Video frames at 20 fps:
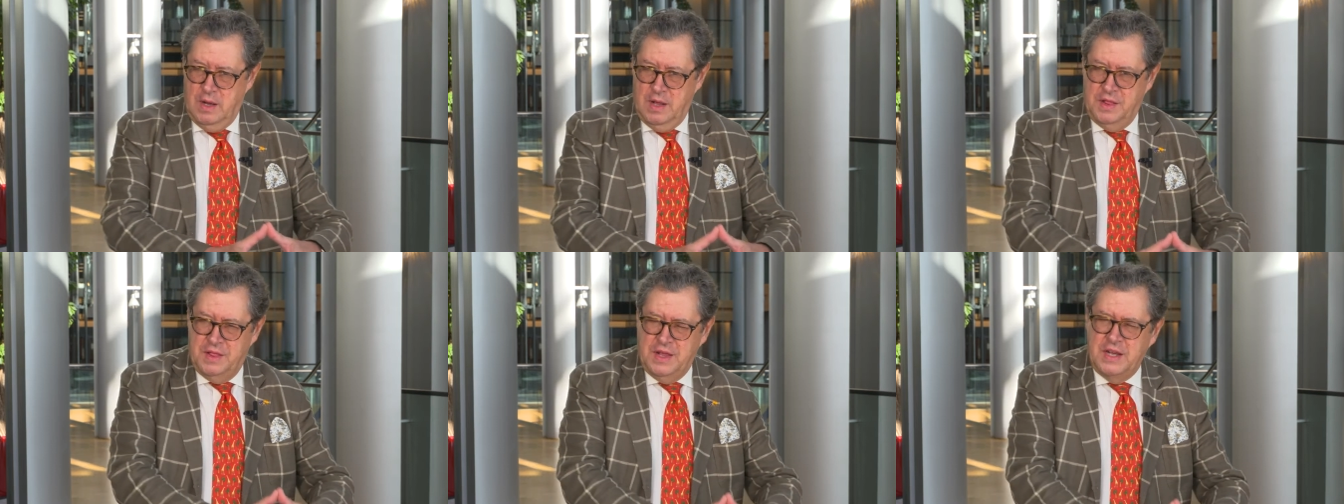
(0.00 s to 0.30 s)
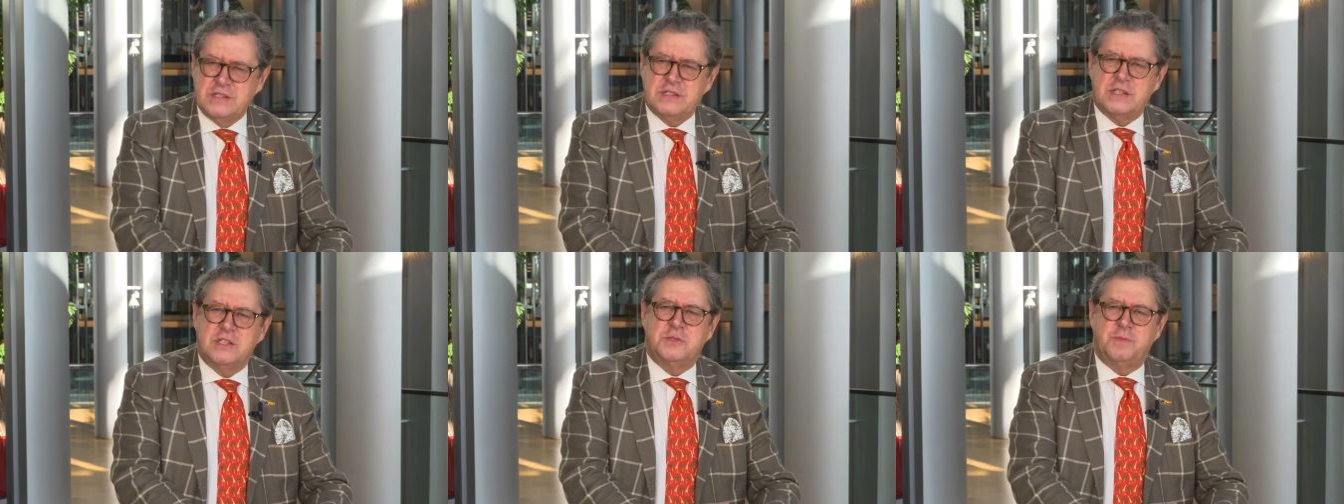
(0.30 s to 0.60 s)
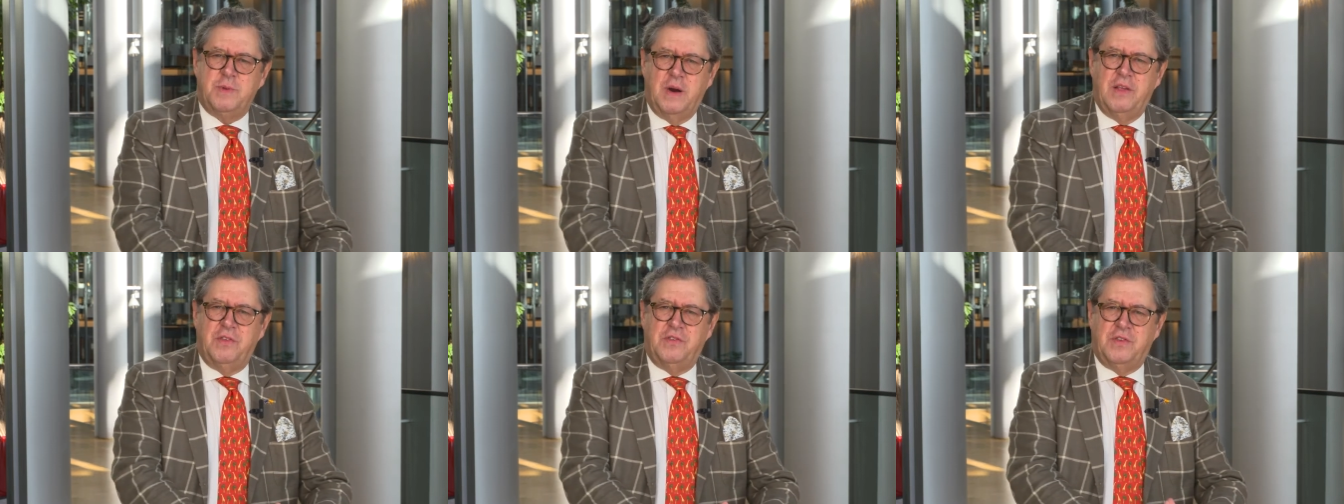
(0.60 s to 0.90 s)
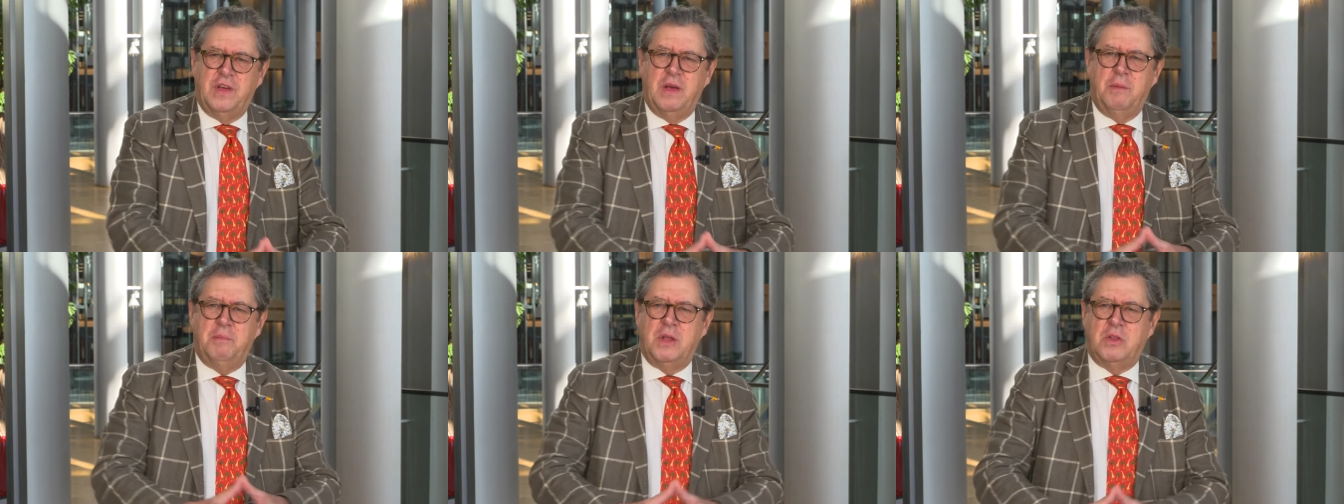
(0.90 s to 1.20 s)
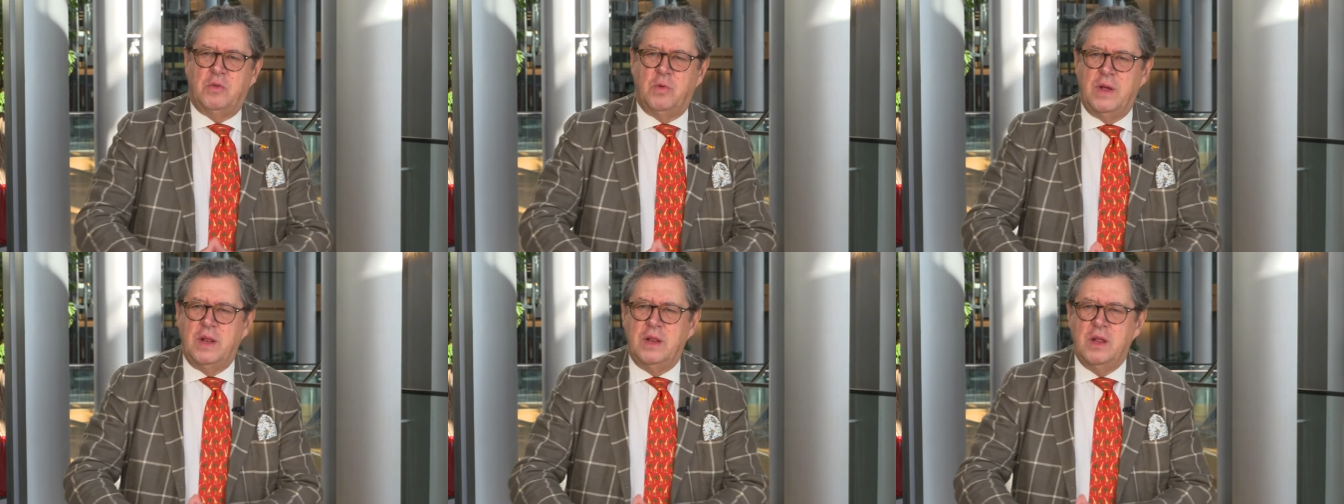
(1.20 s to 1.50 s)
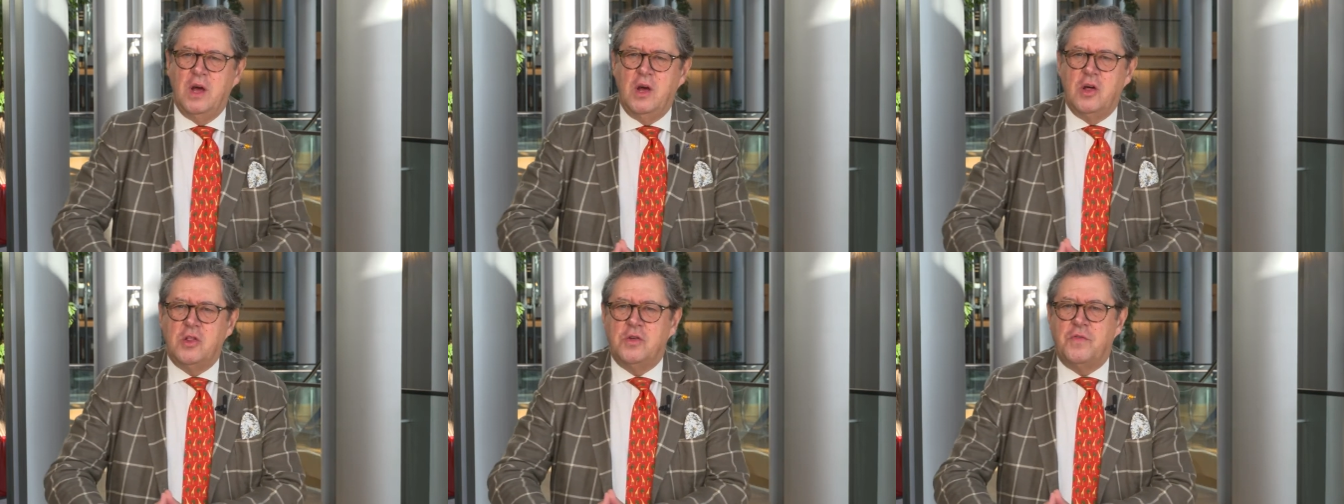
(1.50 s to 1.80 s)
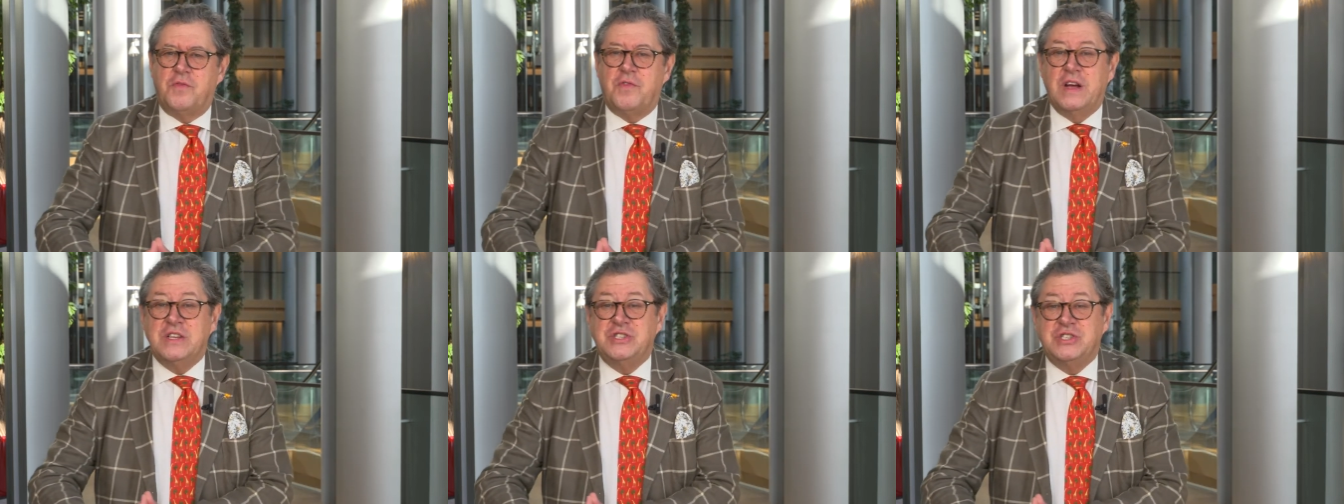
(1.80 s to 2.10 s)
this transparency, between the
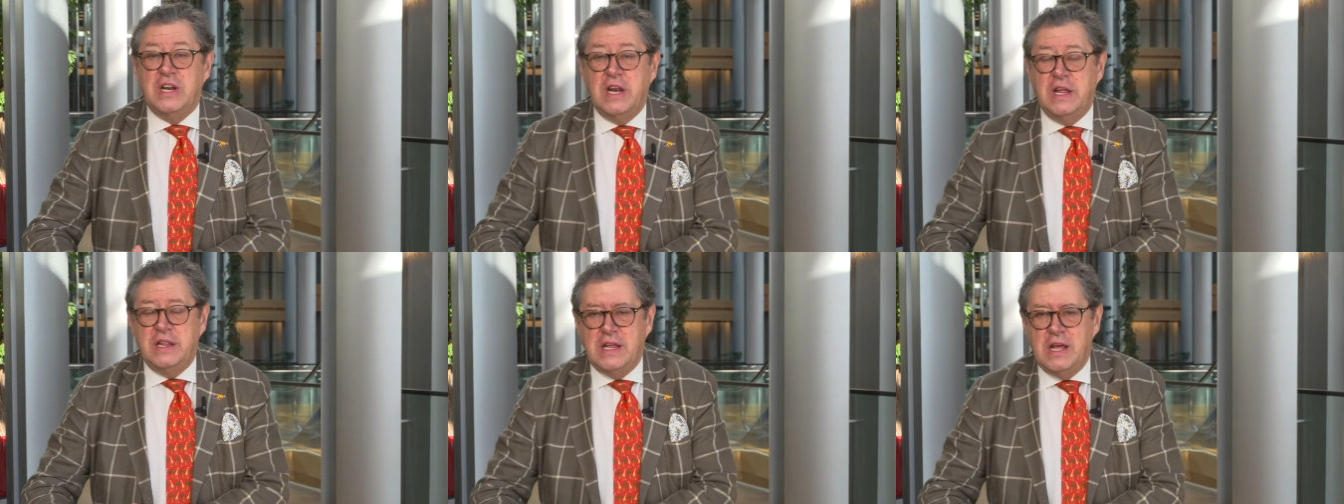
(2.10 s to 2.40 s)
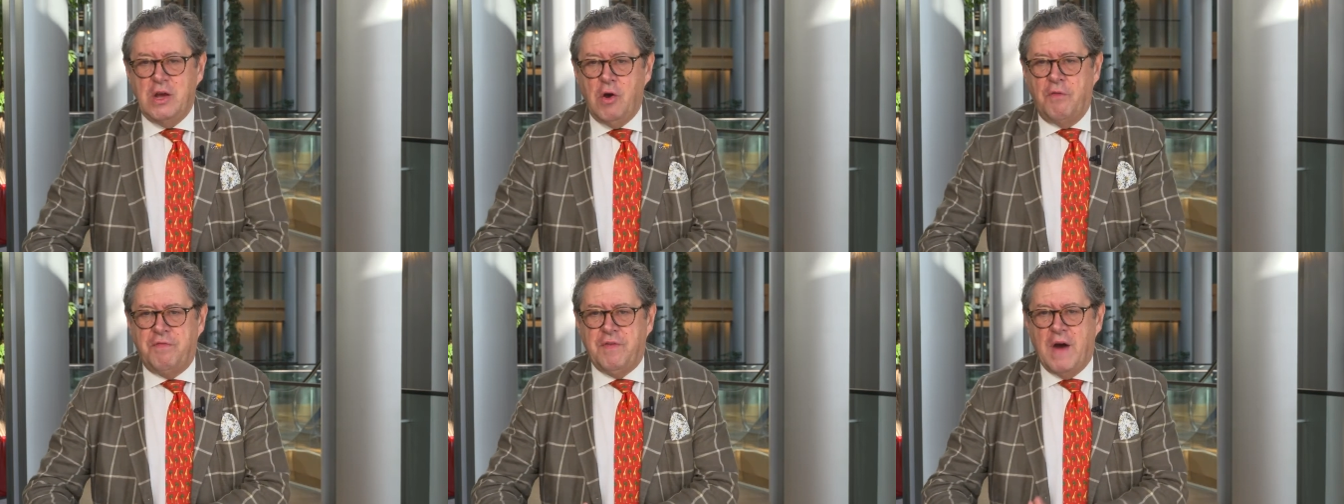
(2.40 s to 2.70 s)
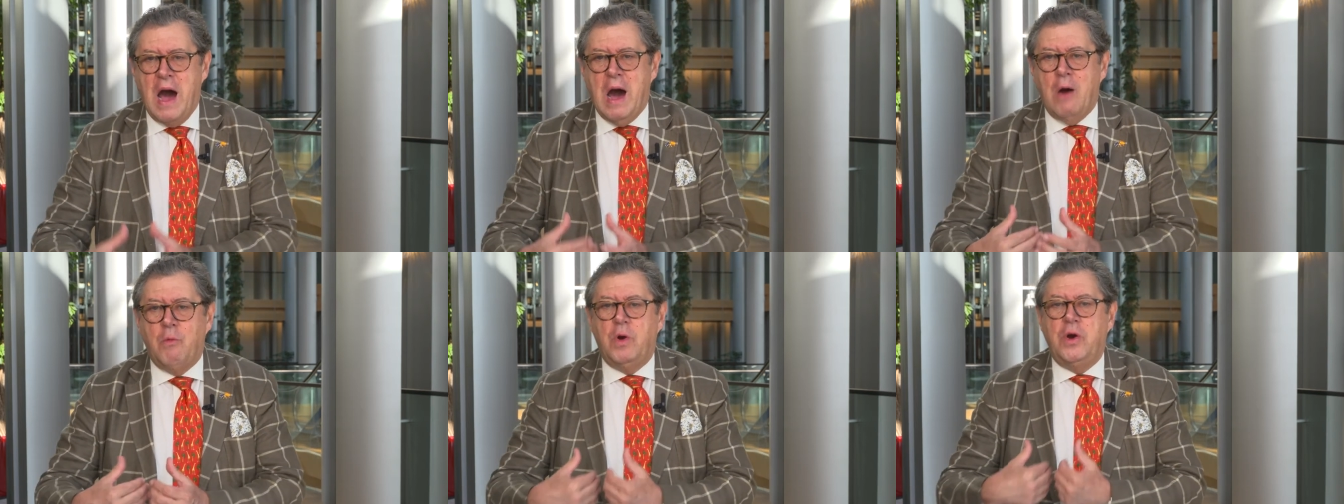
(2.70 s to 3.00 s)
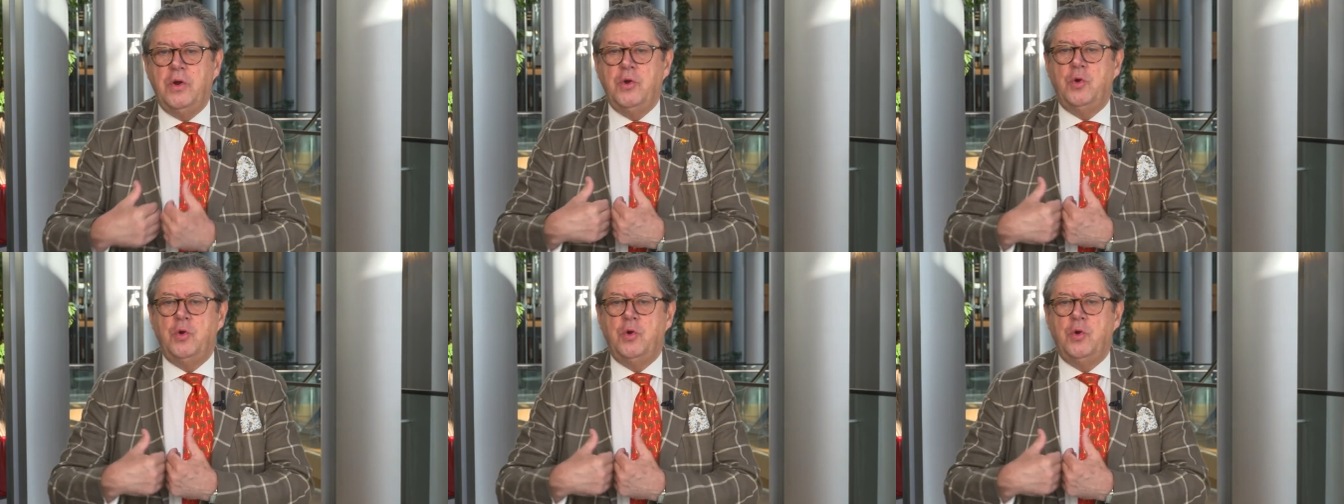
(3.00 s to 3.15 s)
fragility of our